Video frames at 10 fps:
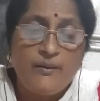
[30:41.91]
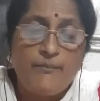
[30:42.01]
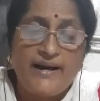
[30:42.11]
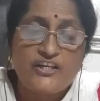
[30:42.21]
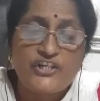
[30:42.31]

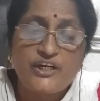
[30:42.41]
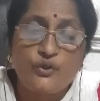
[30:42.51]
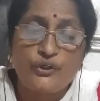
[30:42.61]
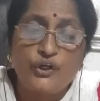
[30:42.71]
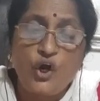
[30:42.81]
but she
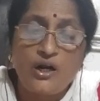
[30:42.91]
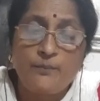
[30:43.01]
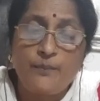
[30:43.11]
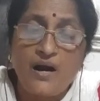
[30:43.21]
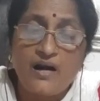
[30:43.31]
could
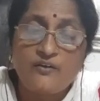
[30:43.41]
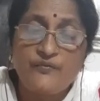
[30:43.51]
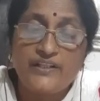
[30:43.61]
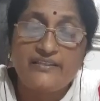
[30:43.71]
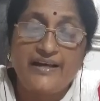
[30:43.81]
not part
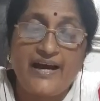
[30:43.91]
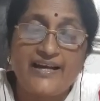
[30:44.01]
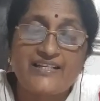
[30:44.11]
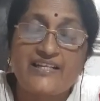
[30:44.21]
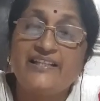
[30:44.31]
with that.